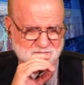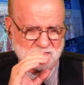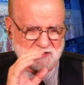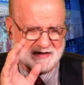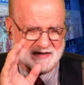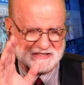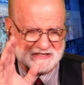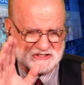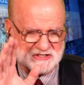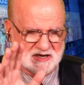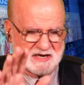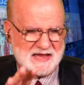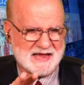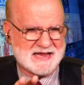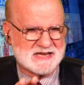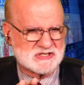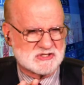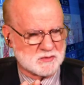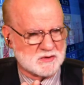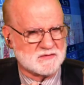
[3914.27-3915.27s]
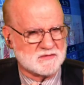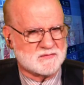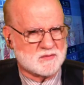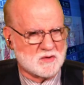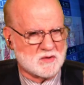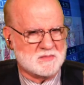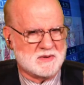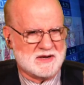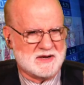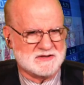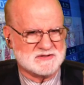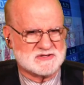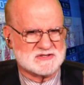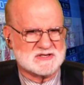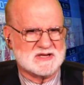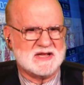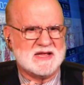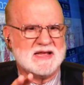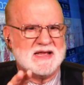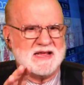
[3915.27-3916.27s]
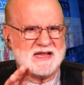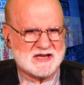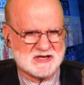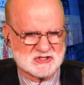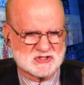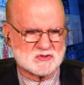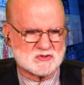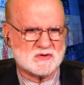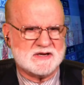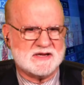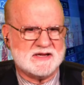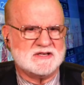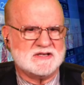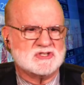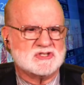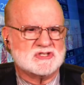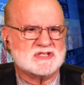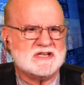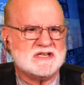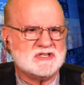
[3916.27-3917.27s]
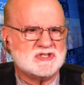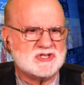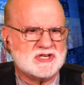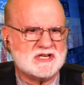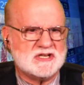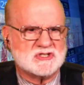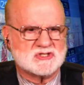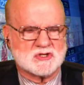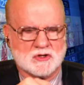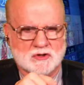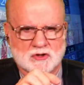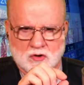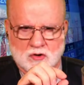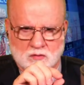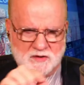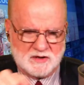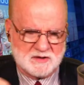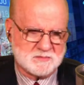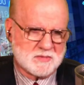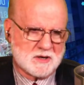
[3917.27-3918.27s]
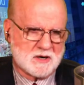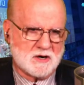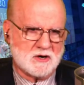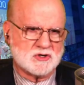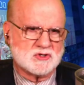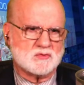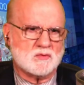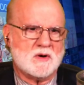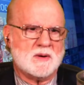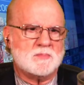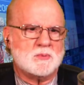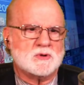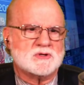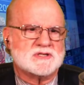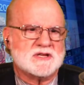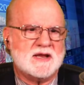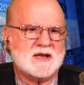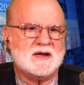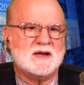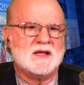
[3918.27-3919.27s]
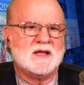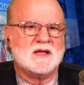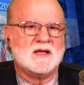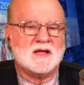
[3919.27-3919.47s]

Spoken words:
is the last 3 or 4 months history in CG. So the green bars represent